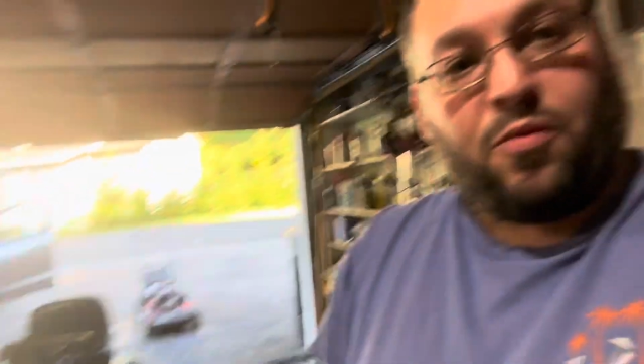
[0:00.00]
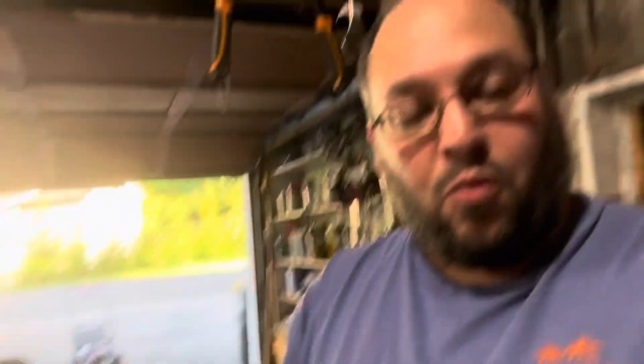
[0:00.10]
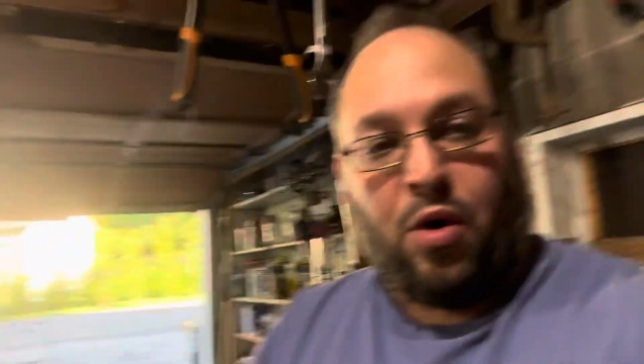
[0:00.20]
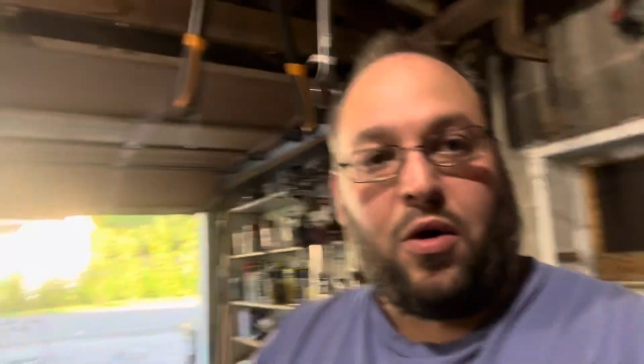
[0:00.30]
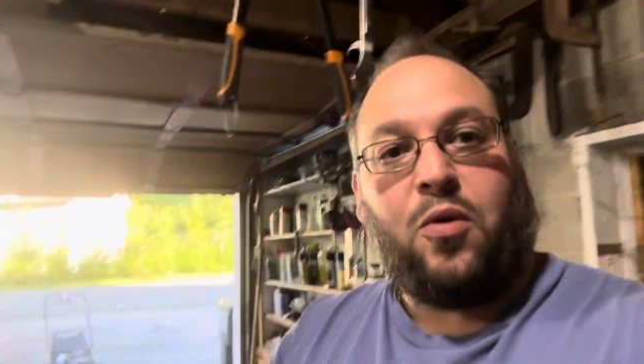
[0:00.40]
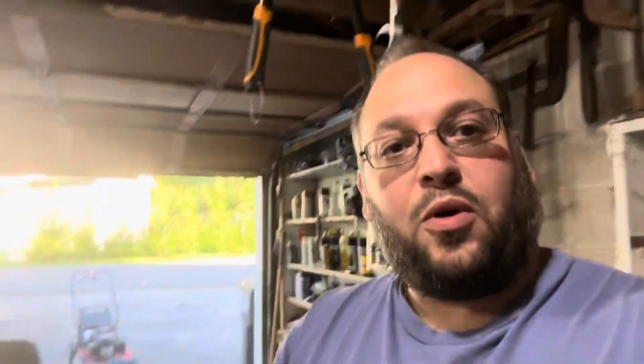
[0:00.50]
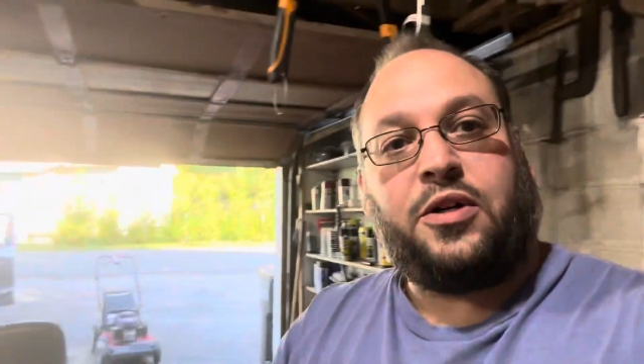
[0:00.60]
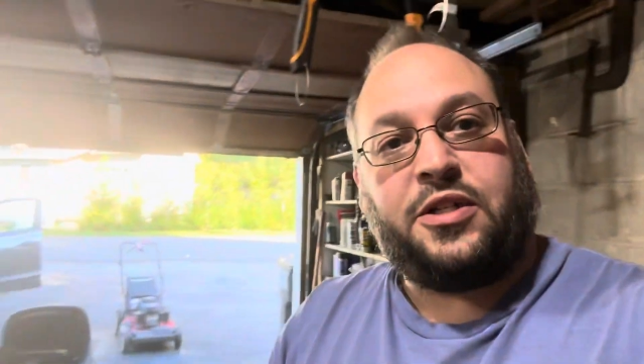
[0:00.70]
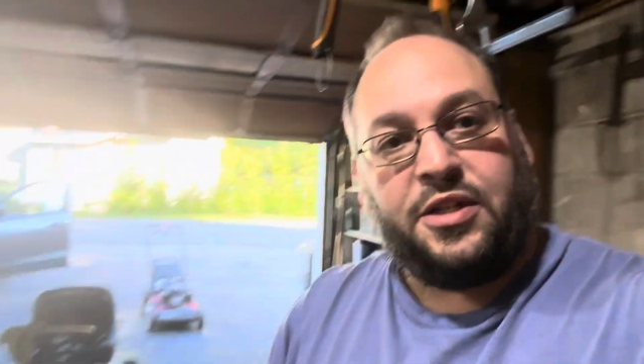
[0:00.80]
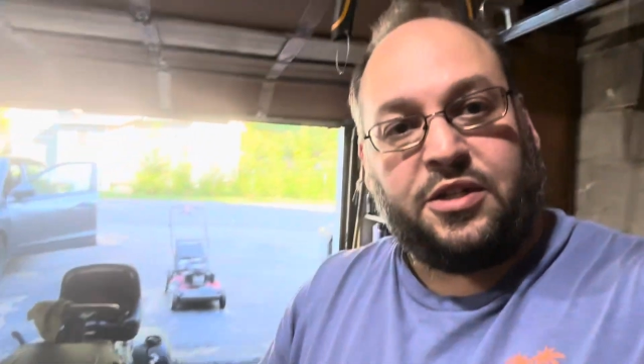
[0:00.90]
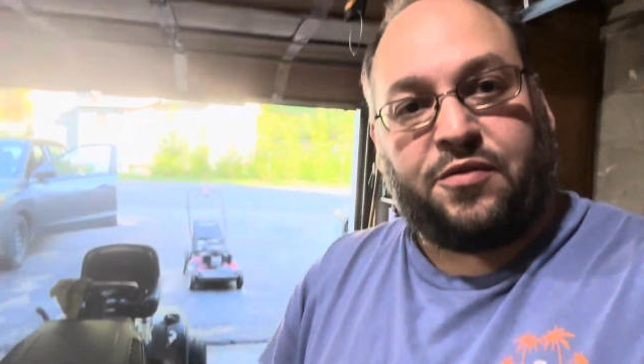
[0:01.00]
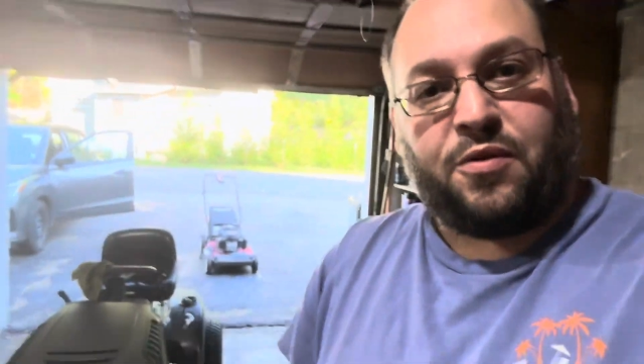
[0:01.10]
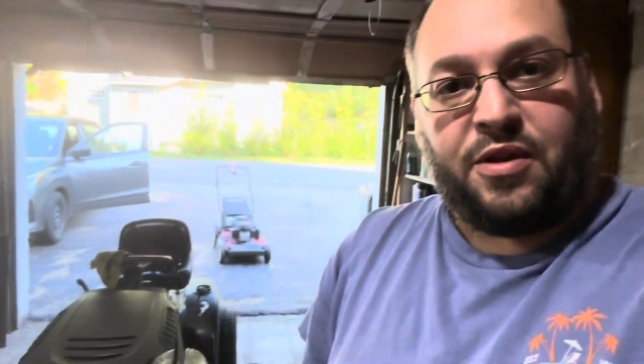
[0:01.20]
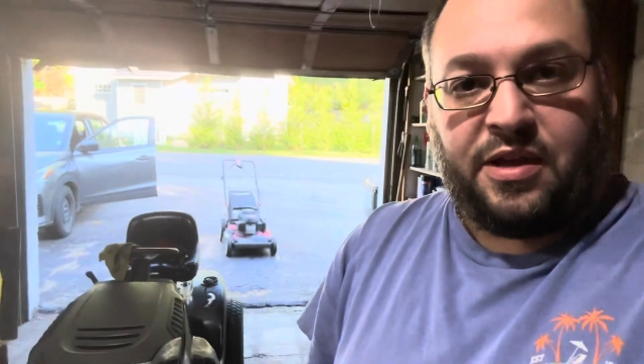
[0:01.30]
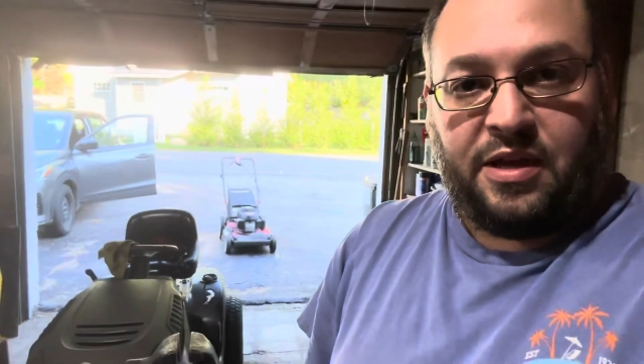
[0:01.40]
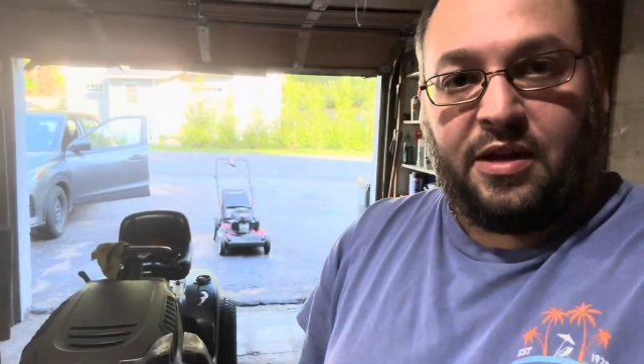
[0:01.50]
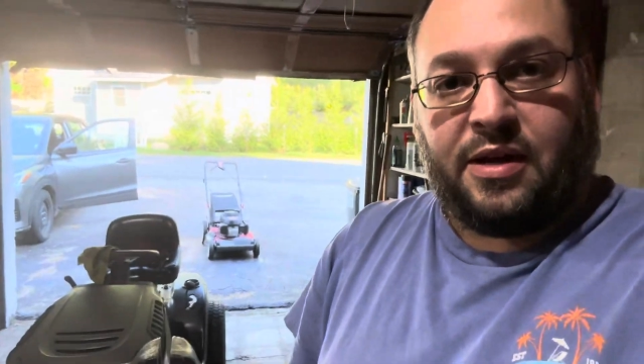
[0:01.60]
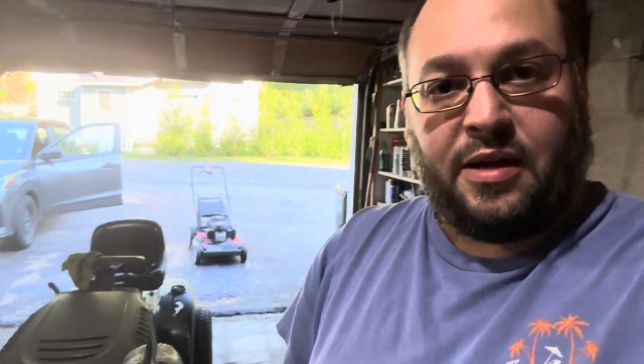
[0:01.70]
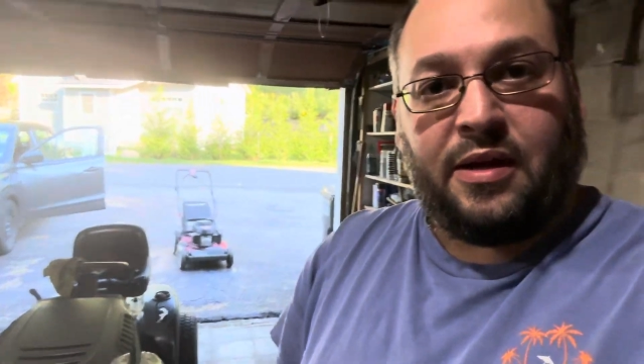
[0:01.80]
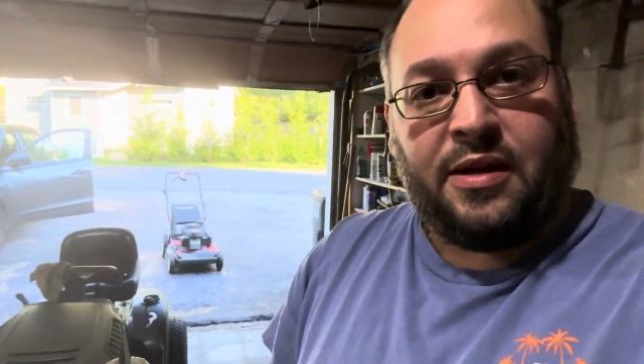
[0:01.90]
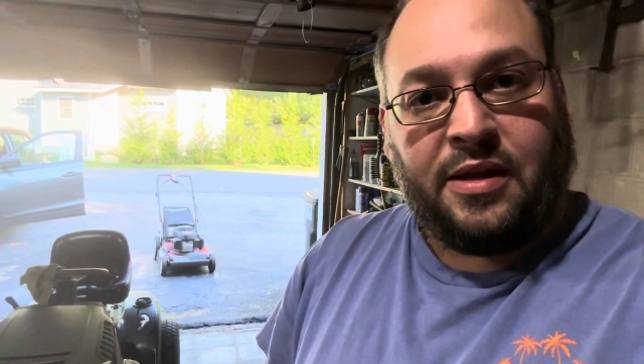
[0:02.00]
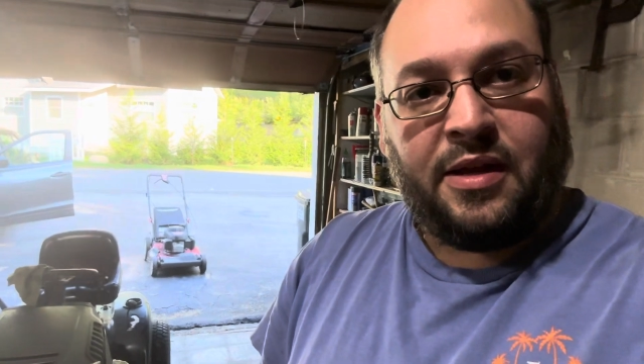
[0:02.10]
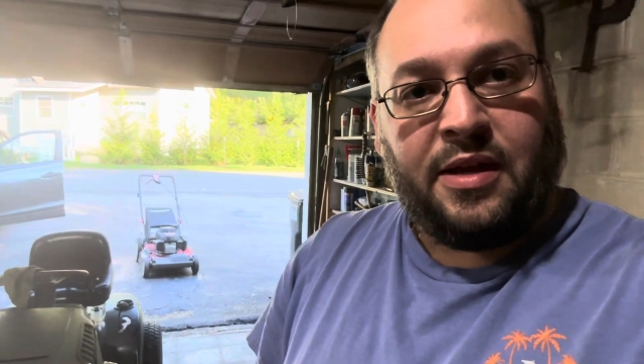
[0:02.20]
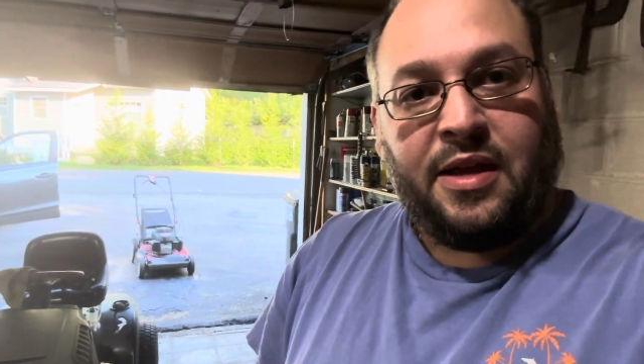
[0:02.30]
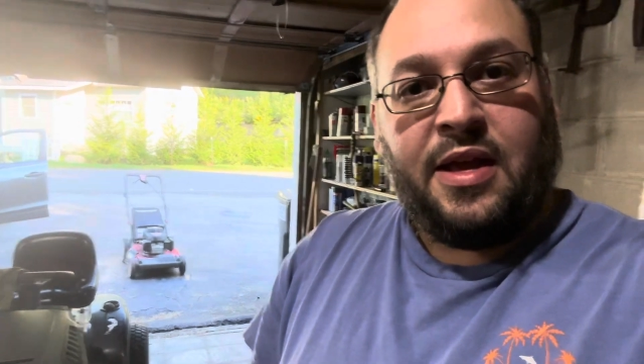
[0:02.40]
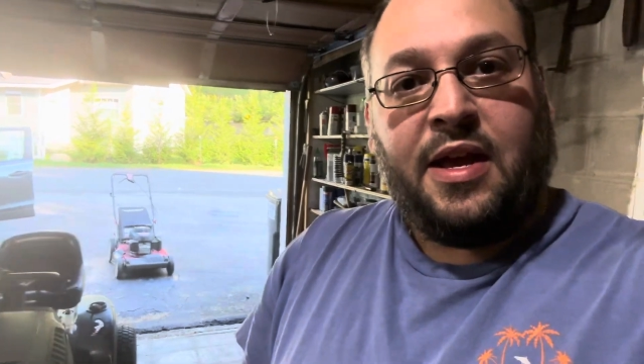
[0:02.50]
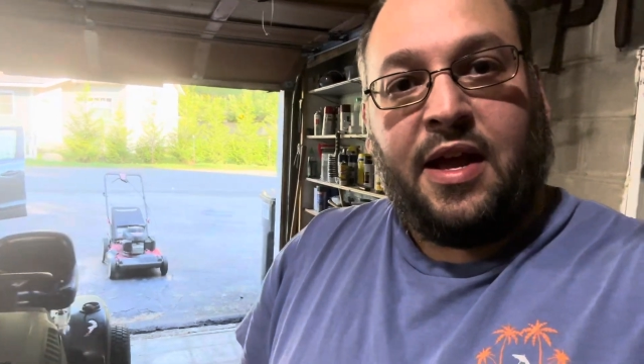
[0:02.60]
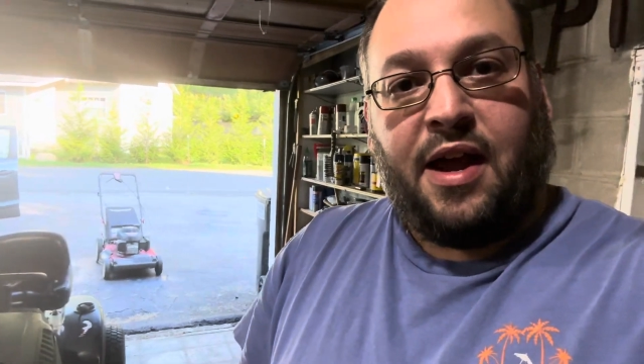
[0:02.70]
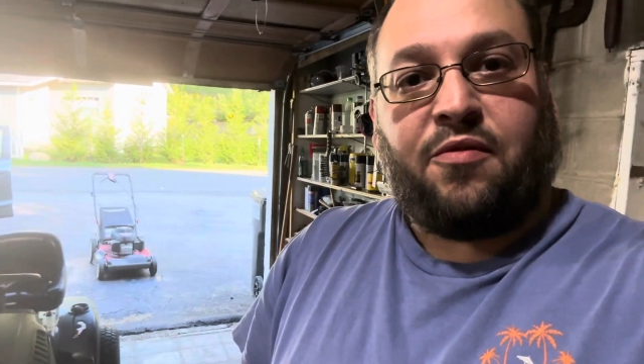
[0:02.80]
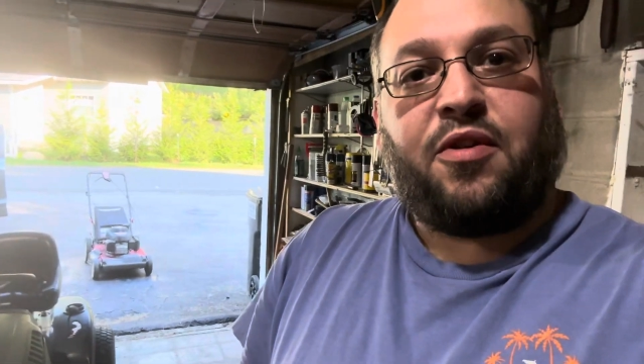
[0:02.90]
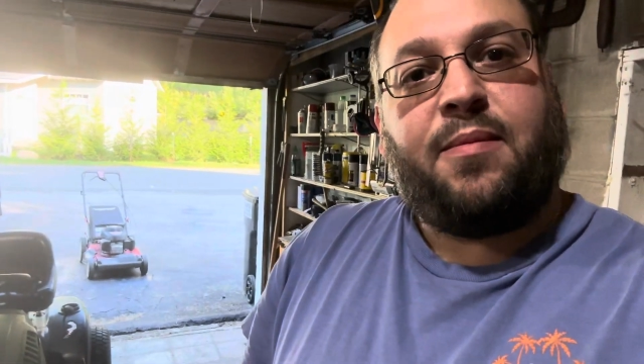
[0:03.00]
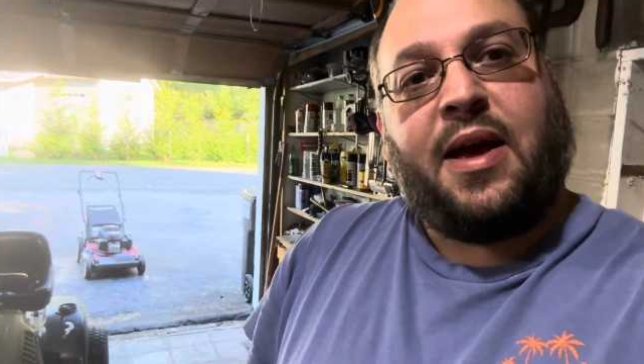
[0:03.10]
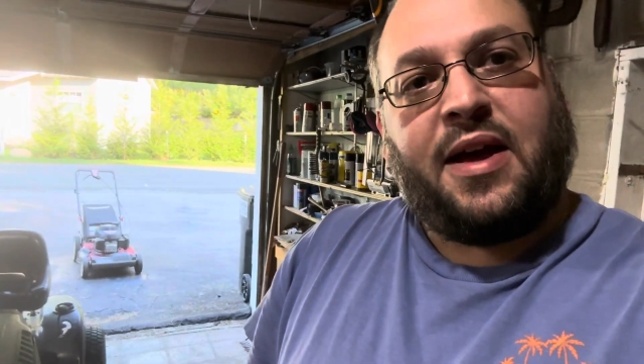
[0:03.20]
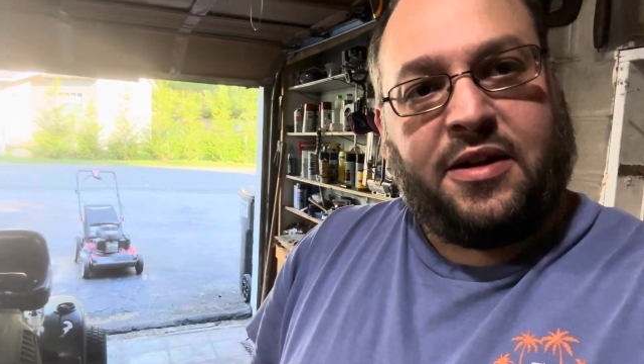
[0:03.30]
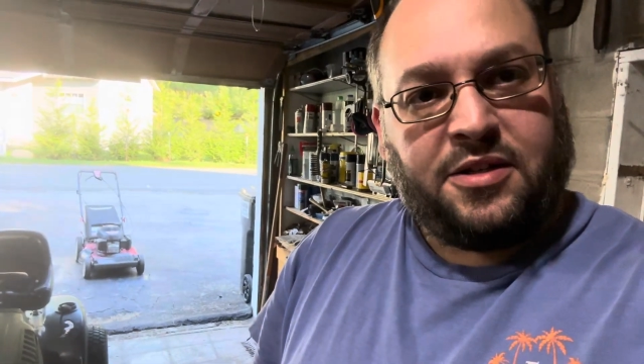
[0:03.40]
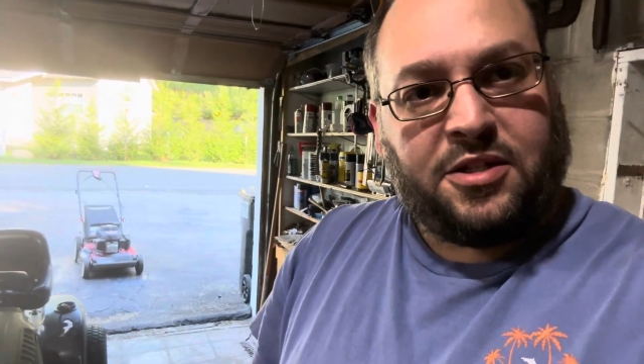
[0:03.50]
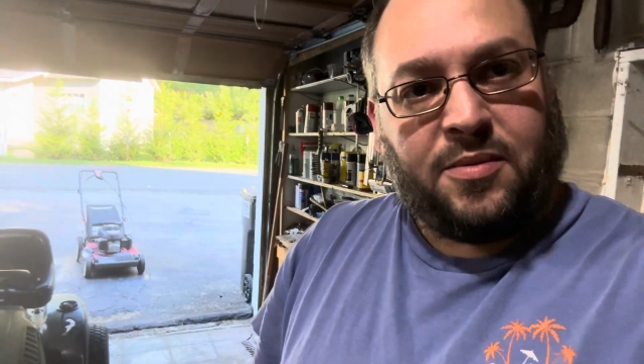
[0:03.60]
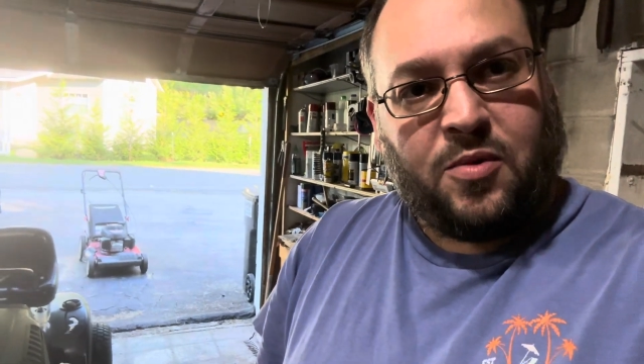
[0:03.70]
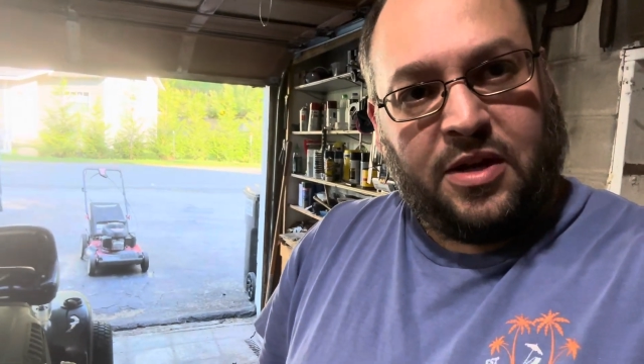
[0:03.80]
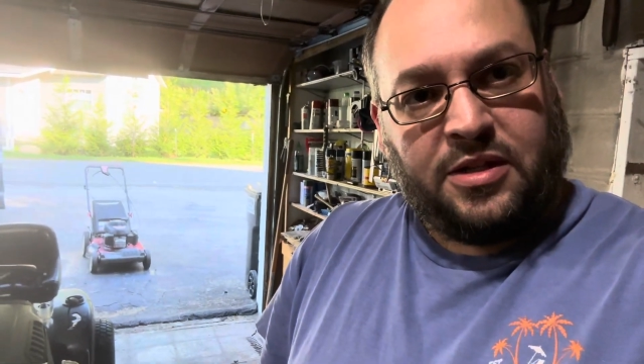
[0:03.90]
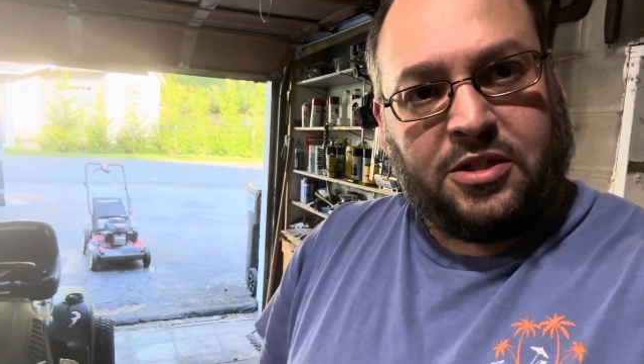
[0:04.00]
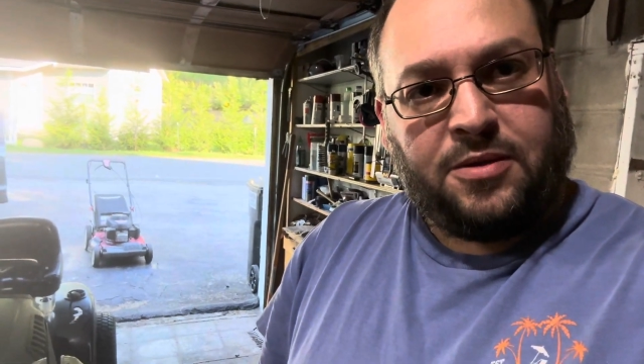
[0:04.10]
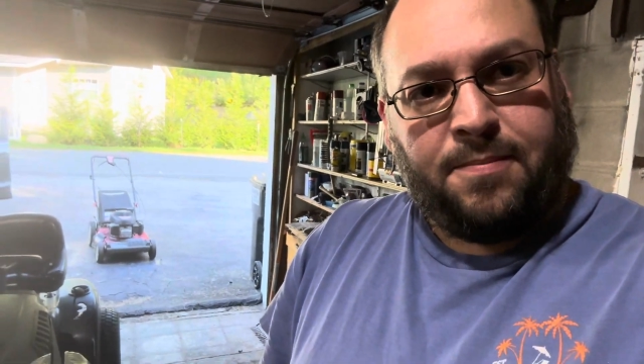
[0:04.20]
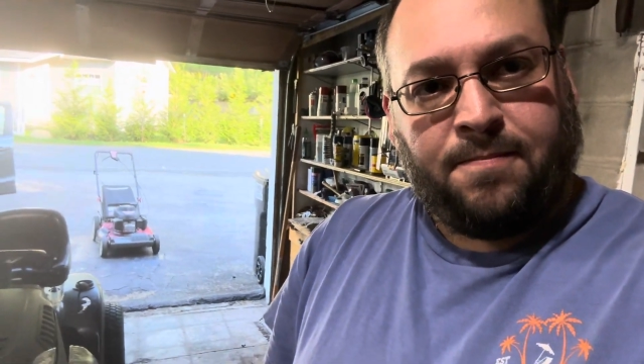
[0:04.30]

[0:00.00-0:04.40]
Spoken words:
workhorses for the everyman in some ways.